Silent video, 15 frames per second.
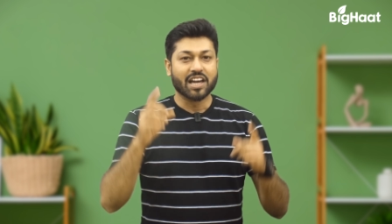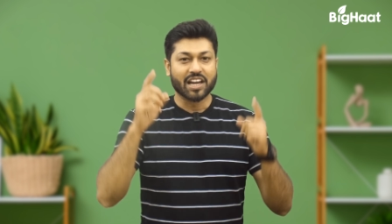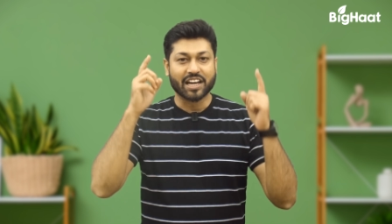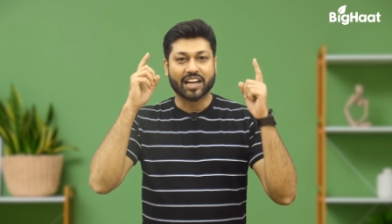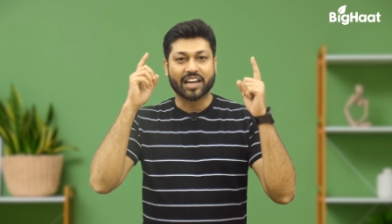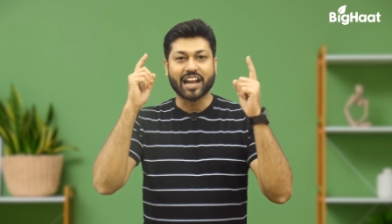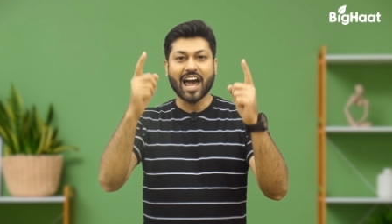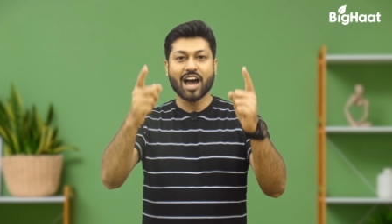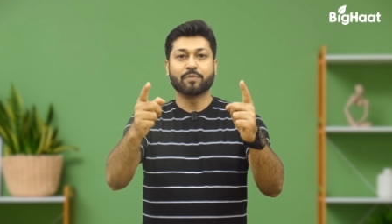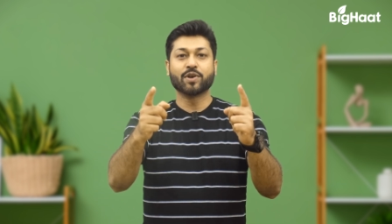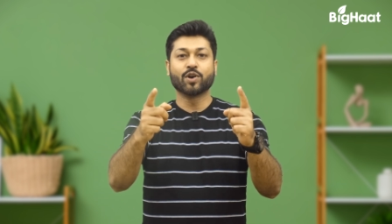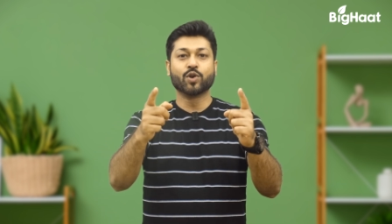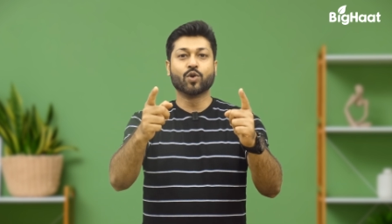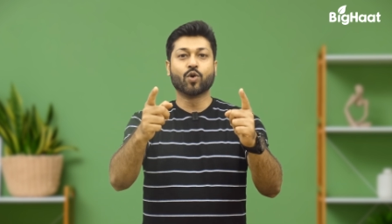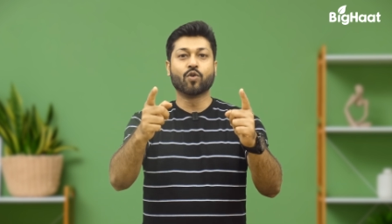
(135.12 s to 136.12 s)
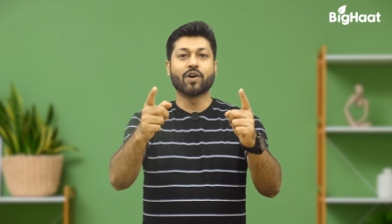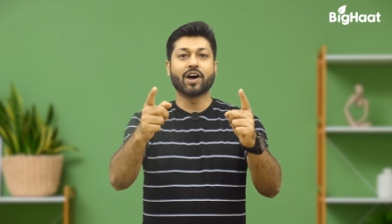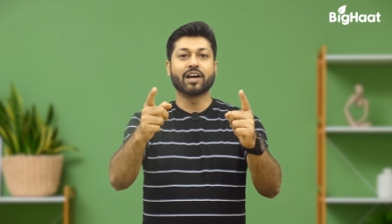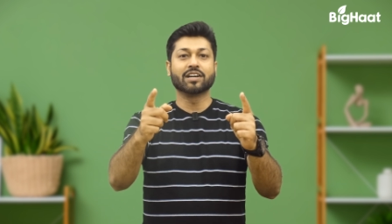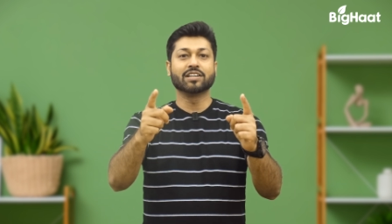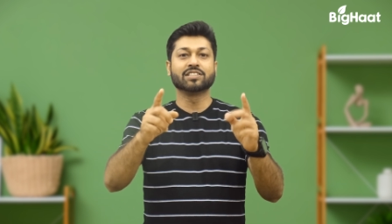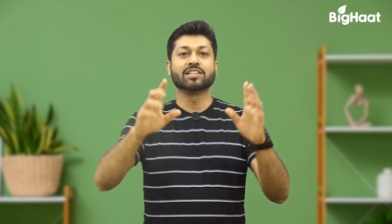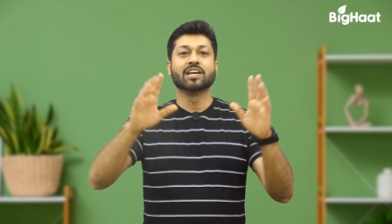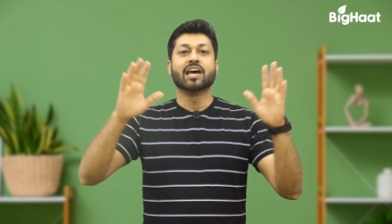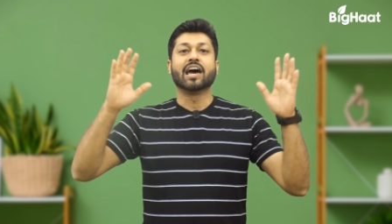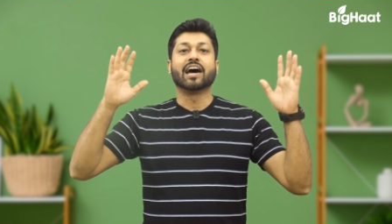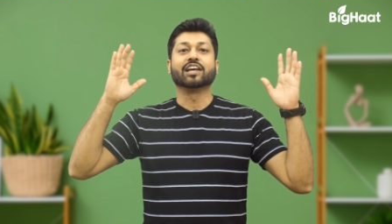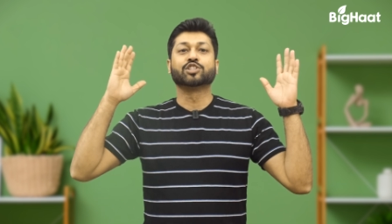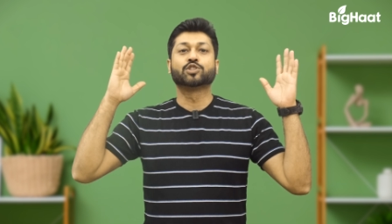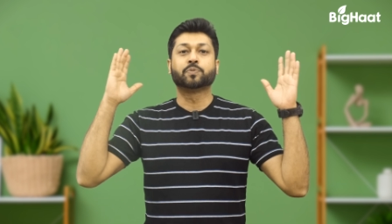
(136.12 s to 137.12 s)
Grab your No Virus at
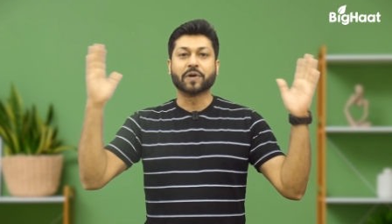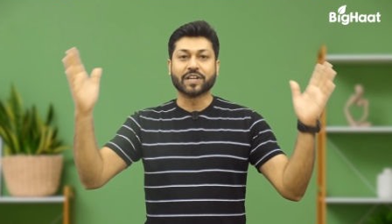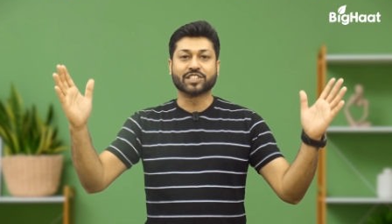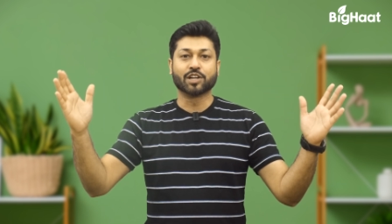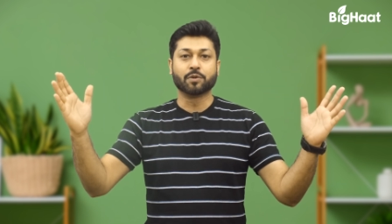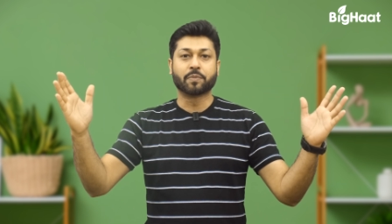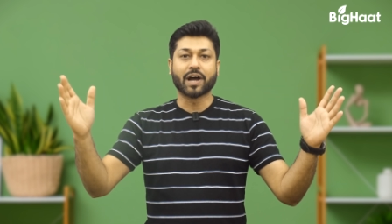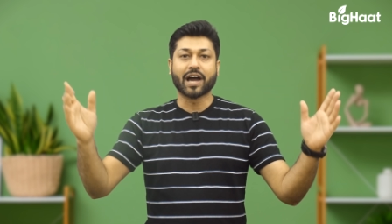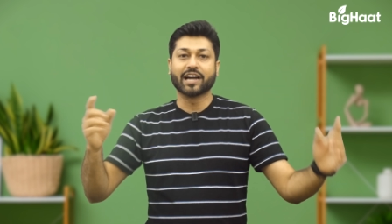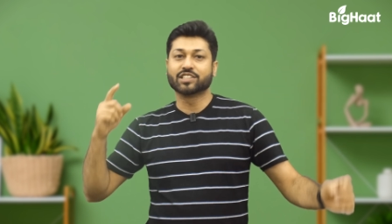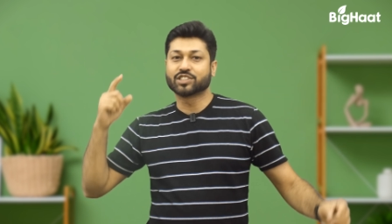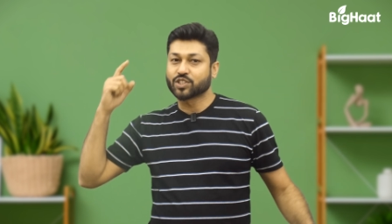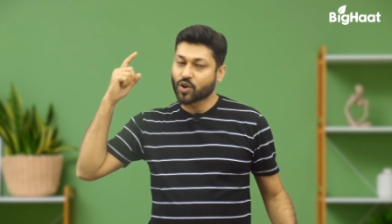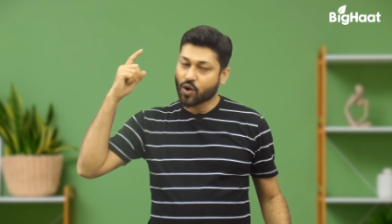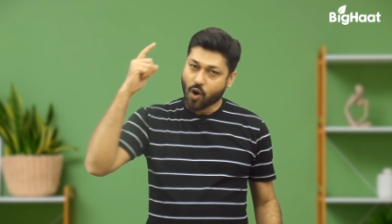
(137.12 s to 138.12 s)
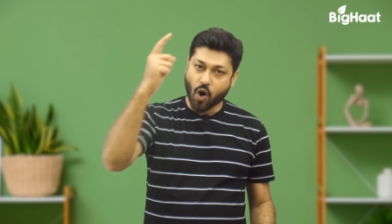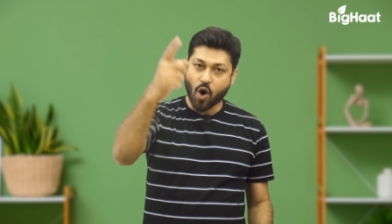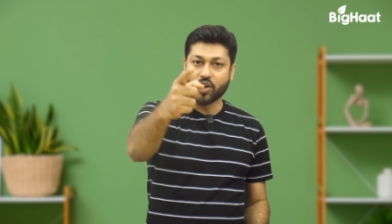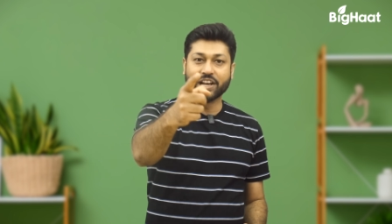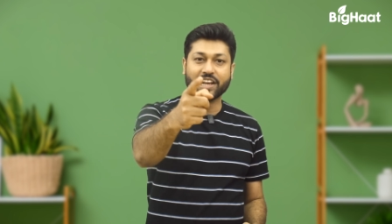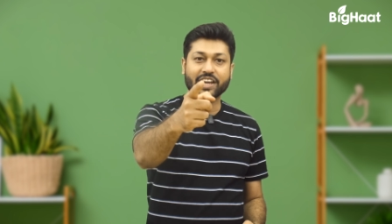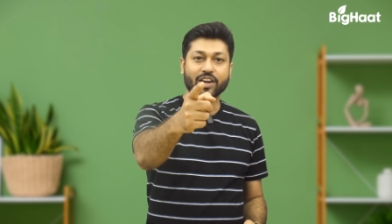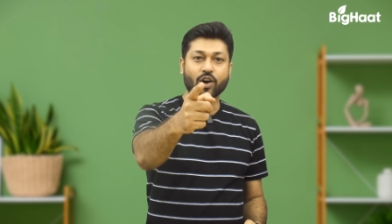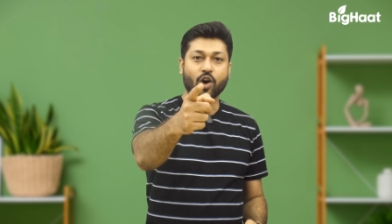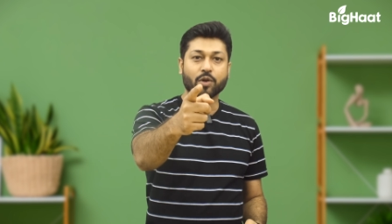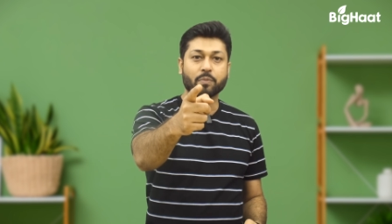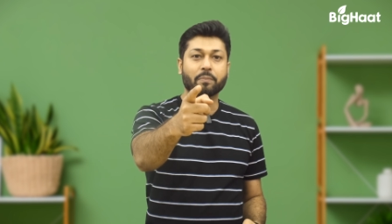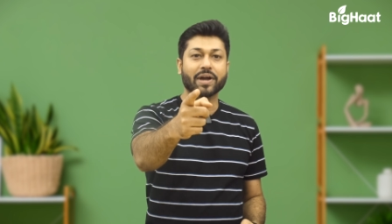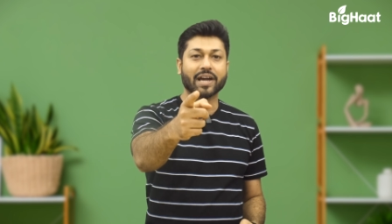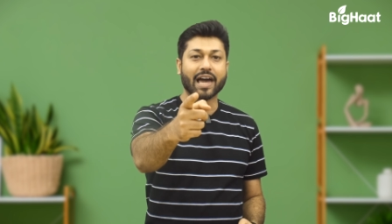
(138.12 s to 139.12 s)
a special price only
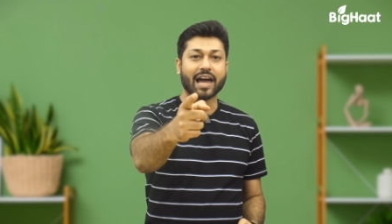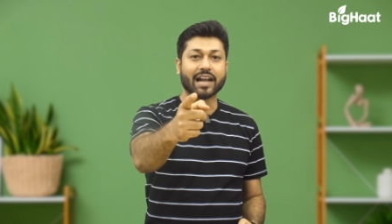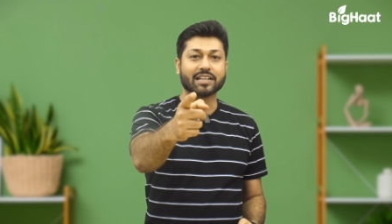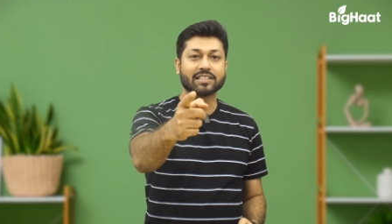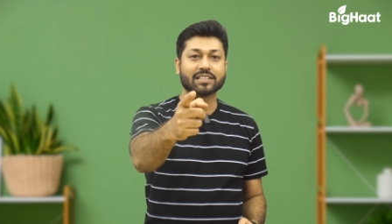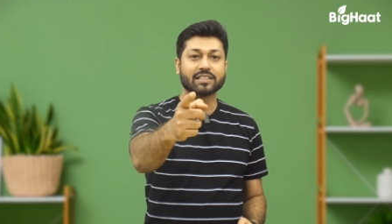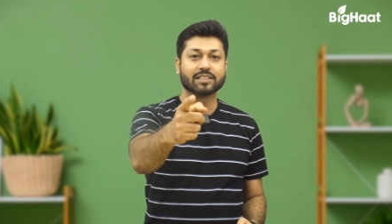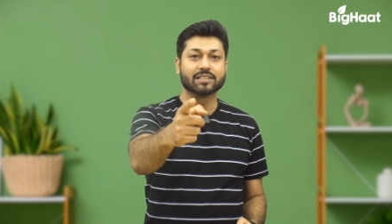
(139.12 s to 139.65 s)
on Big Heart.